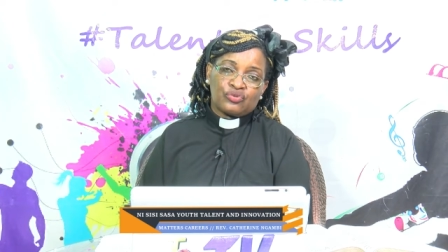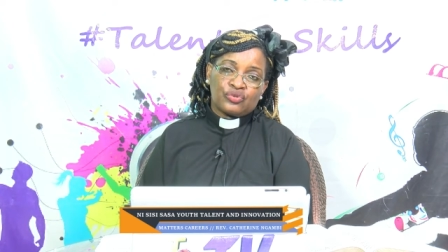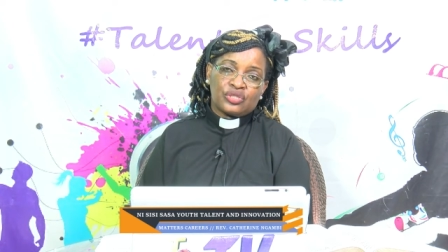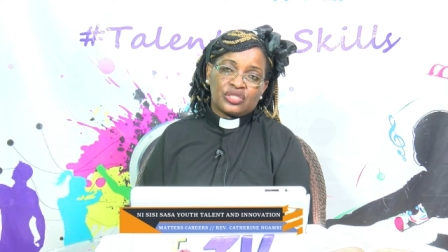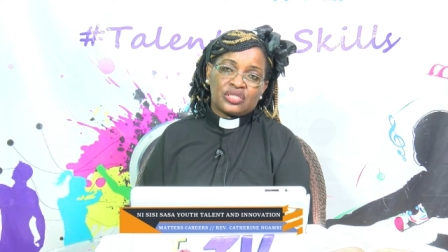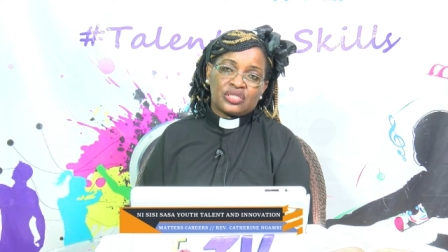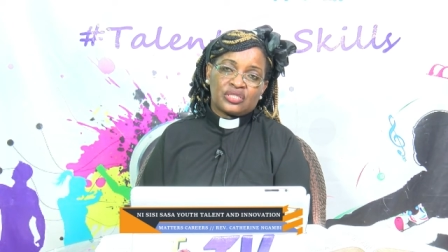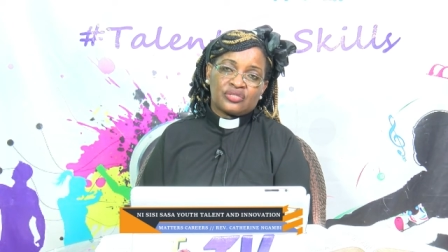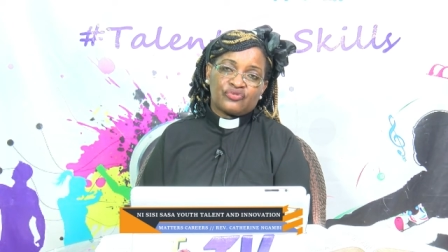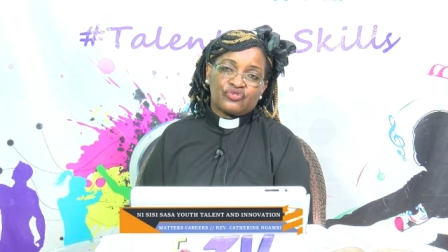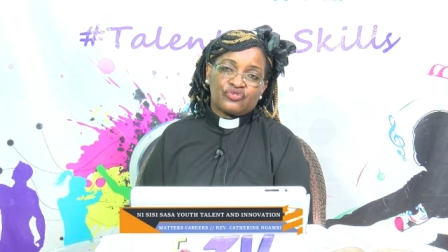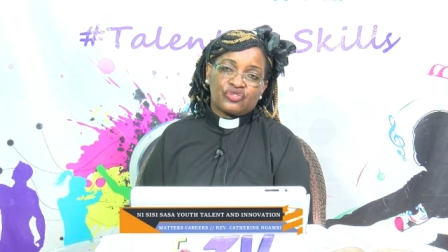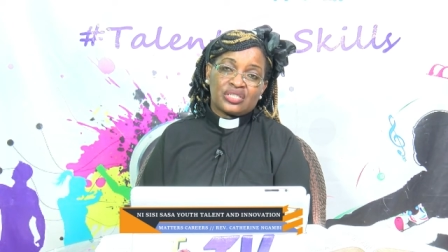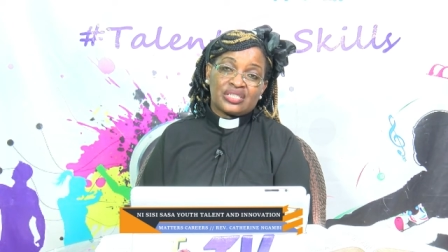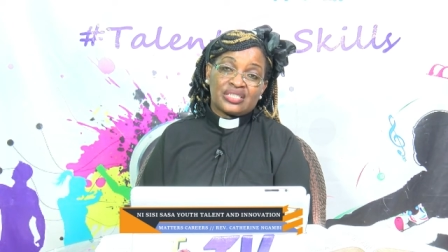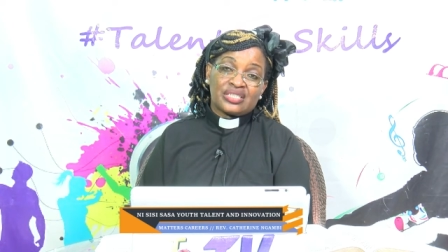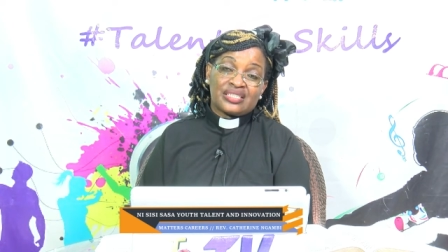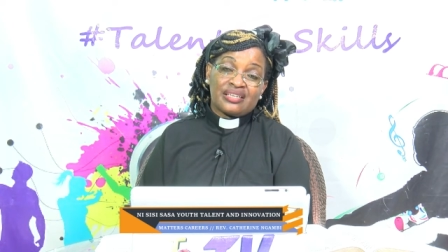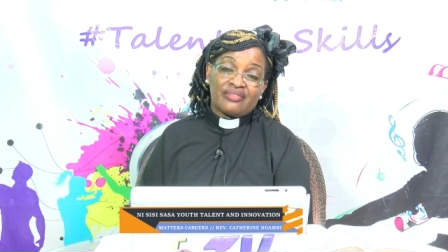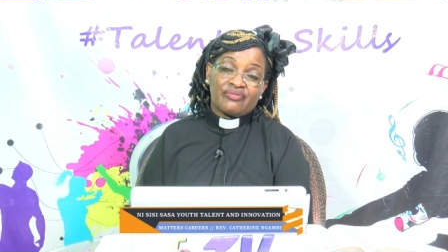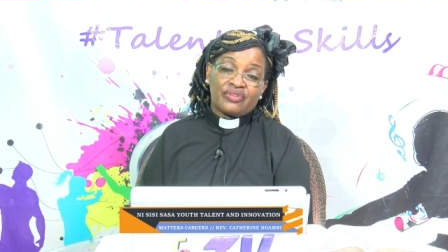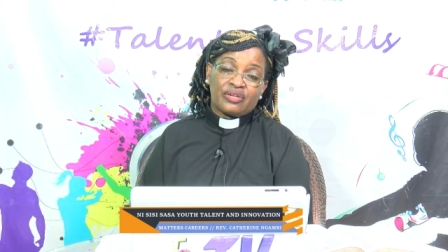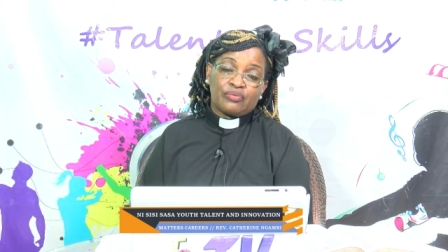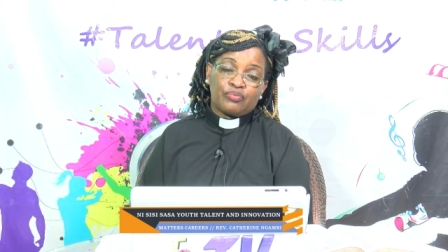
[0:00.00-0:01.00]
which is
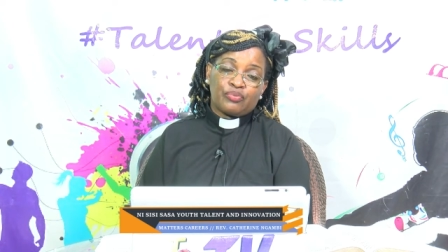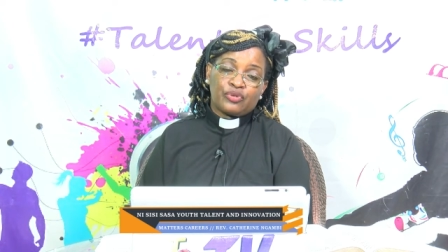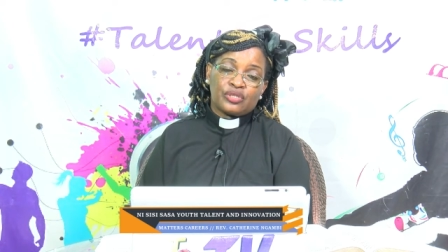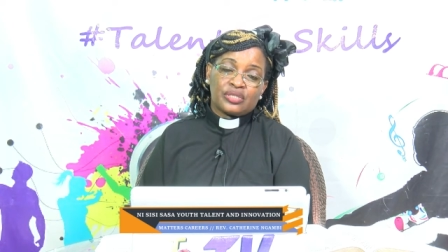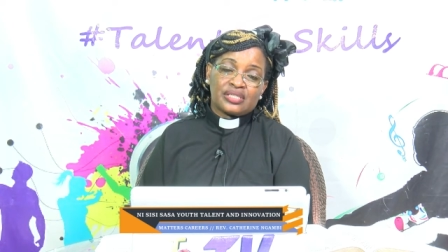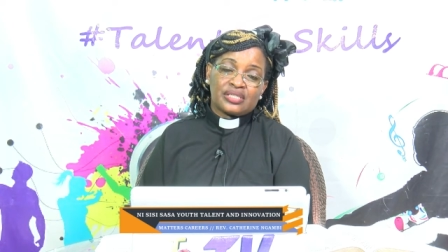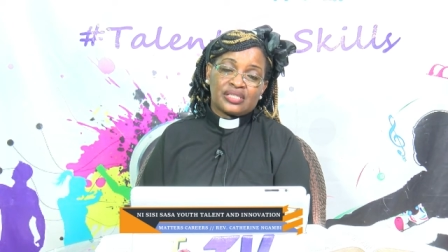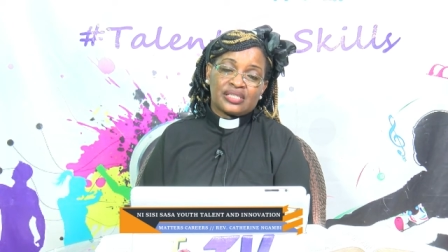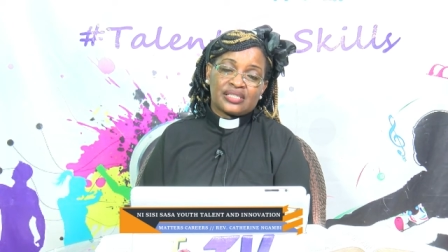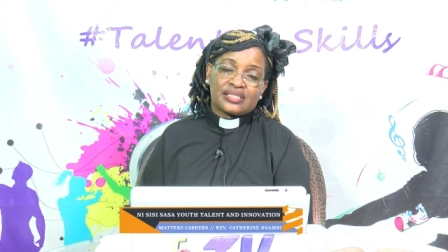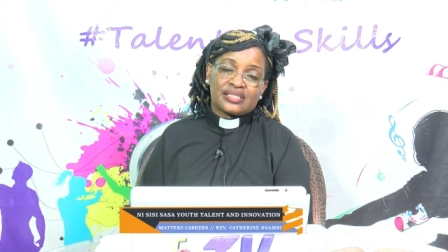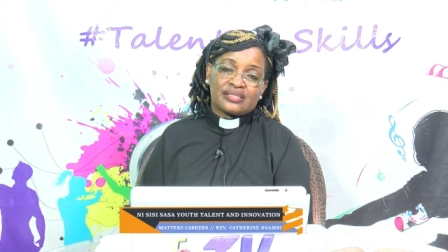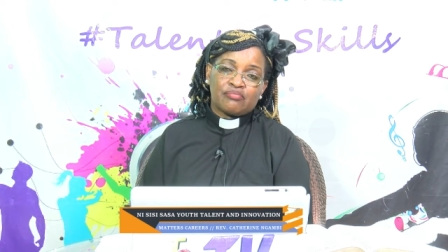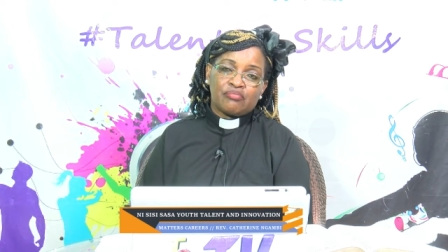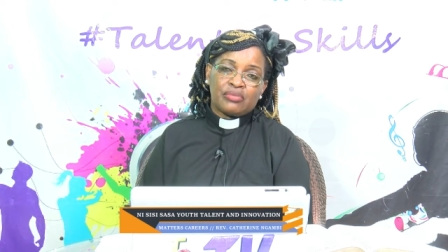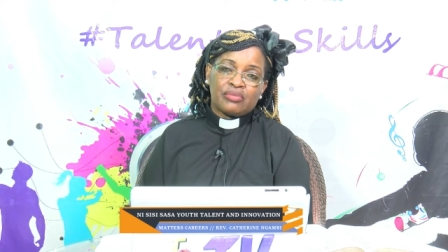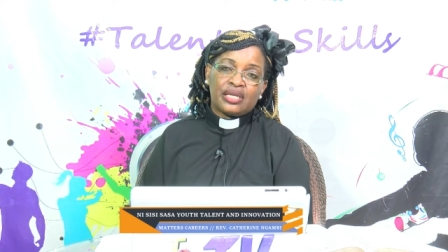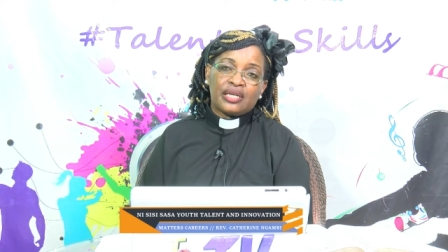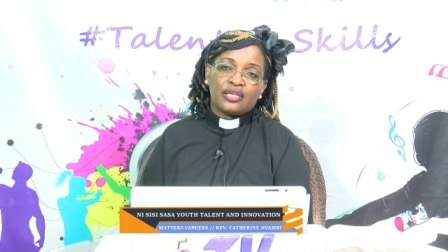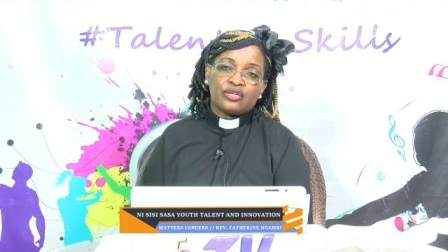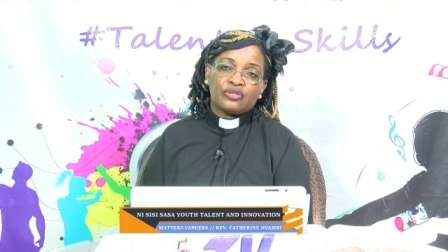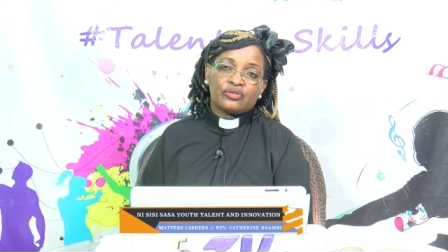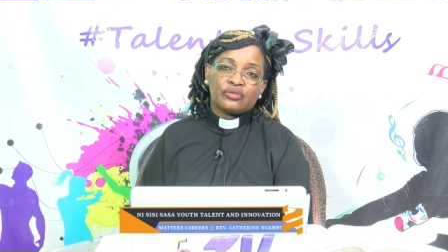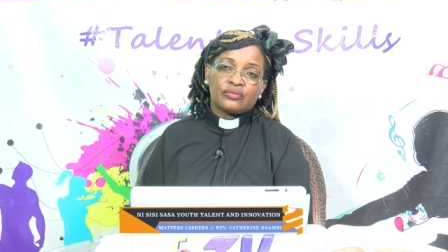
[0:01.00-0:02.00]
47.6
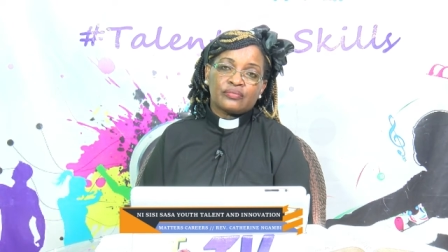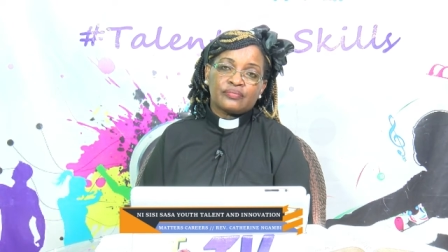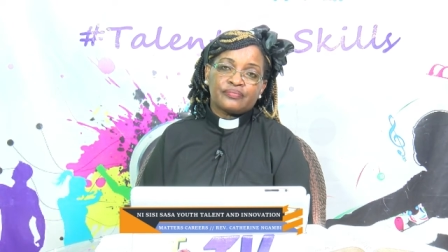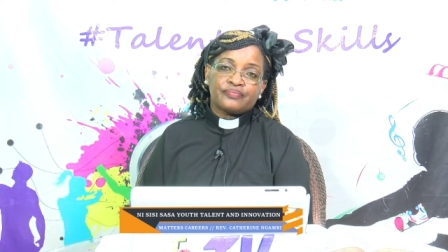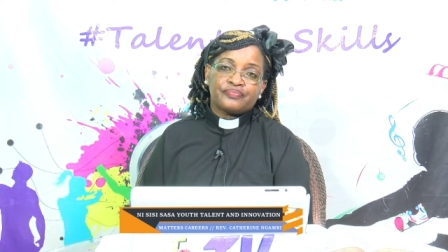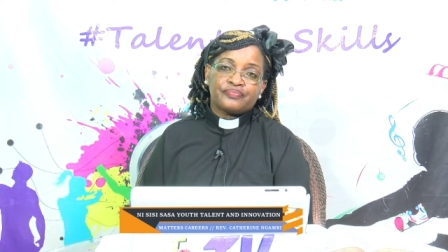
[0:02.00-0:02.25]
million.